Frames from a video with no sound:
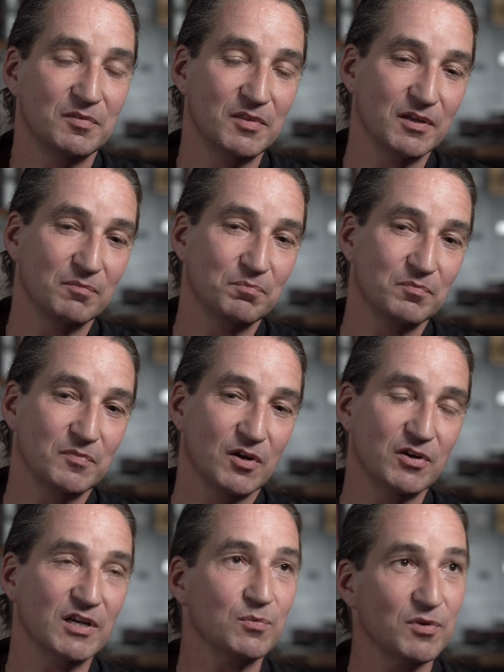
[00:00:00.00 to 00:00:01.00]
they
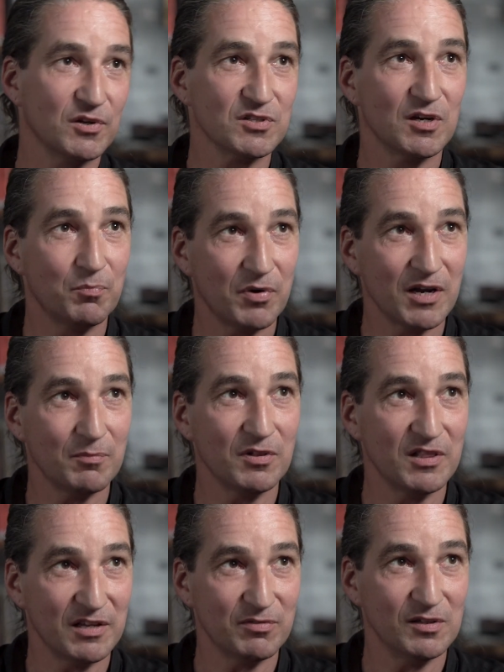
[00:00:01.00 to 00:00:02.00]
connect with us on a
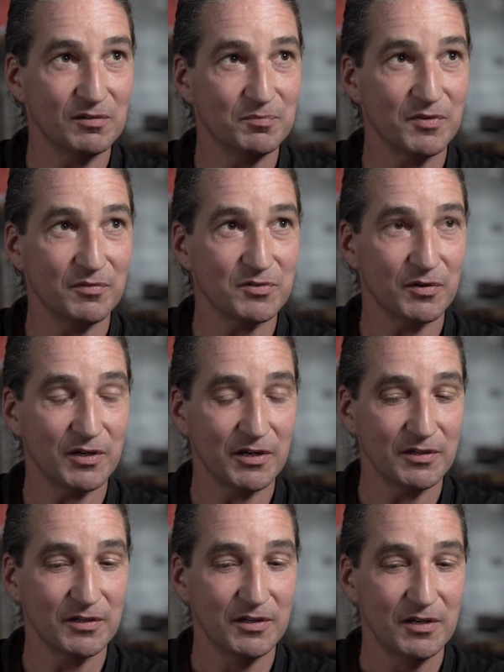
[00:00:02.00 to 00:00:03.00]
primal level of some
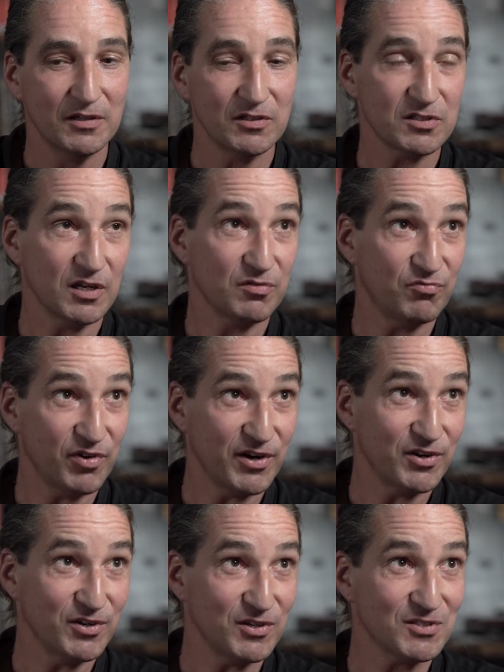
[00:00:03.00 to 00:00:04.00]
kind, just like
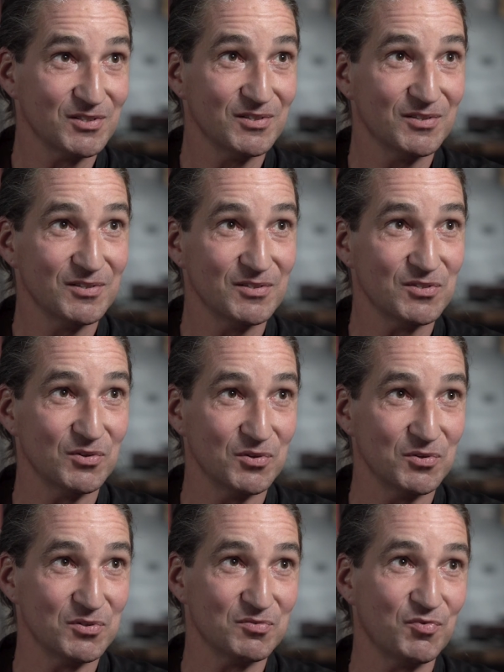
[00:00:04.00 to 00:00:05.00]
fire does. So
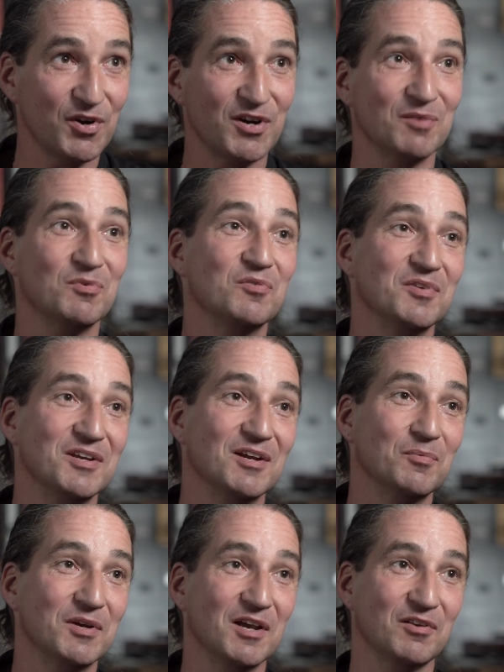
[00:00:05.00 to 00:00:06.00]
you use fire in a movie
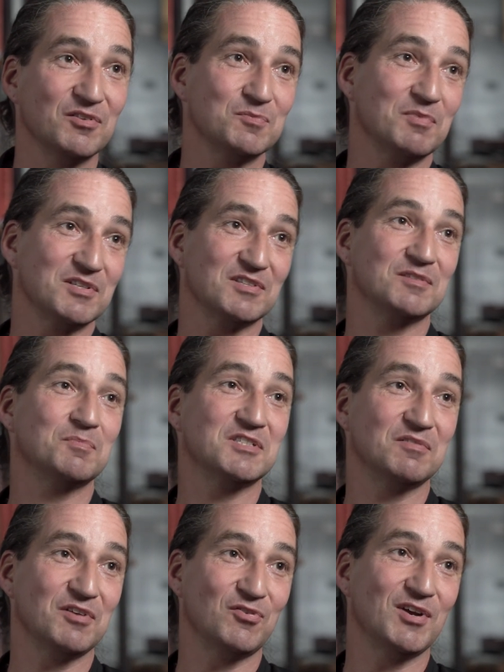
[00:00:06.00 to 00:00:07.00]
and we get a
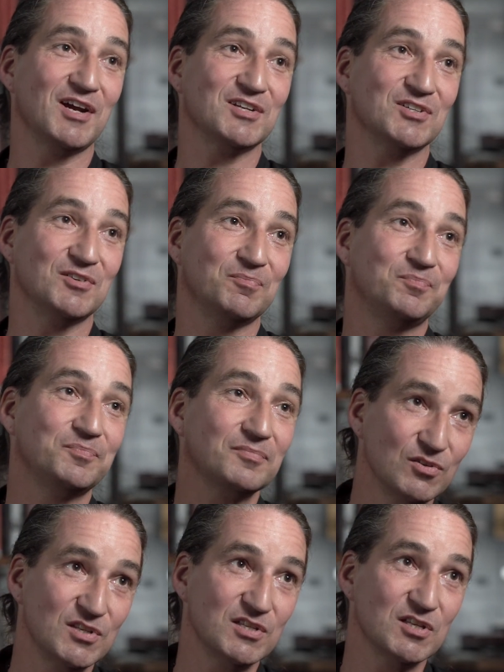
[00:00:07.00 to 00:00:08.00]
specific reaction.
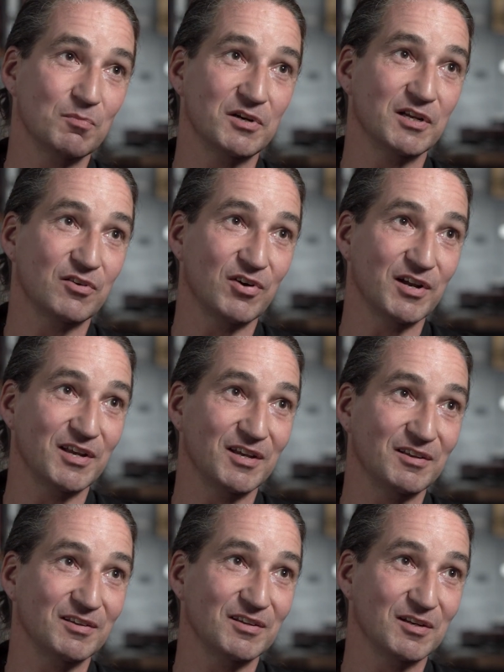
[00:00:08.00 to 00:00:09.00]
You see somebody
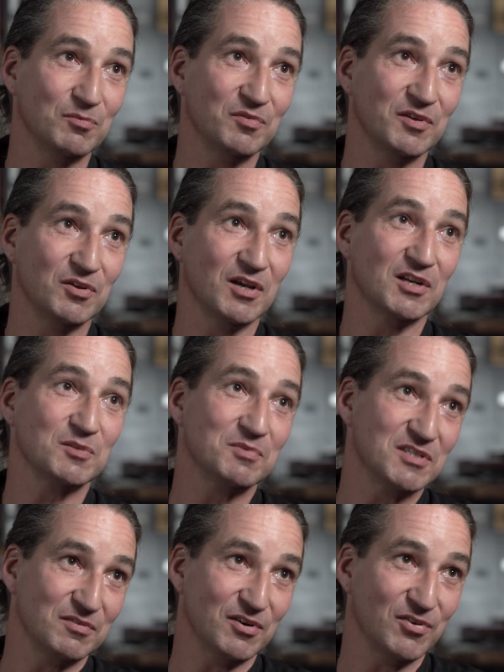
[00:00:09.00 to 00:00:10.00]
crying in a movie, you get a
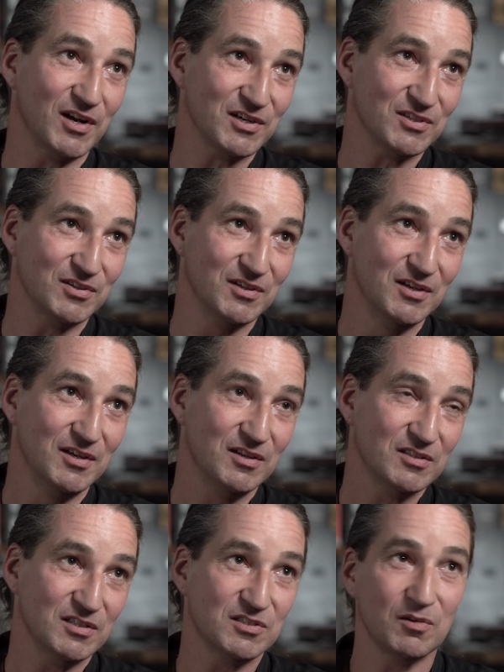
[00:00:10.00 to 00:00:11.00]
specific reaction.
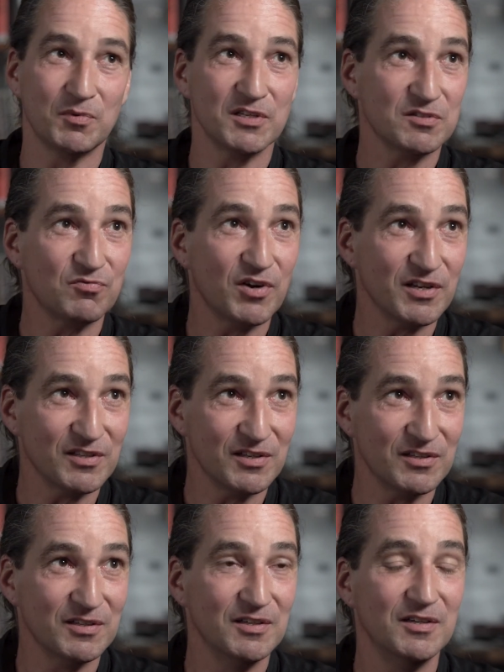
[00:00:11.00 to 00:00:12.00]
See somebody's
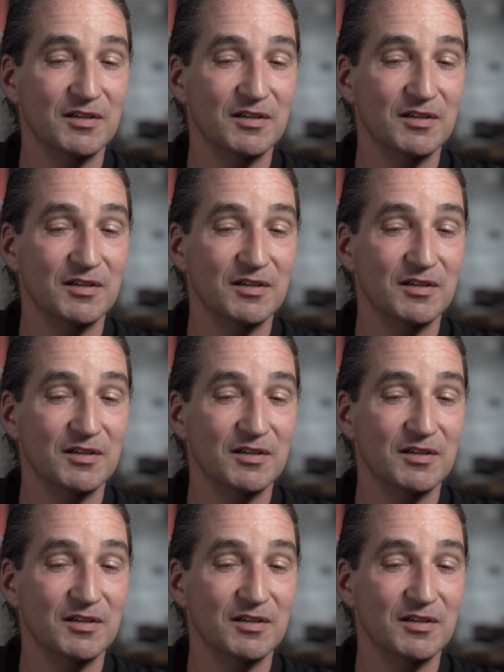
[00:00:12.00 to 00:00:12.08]
frightened.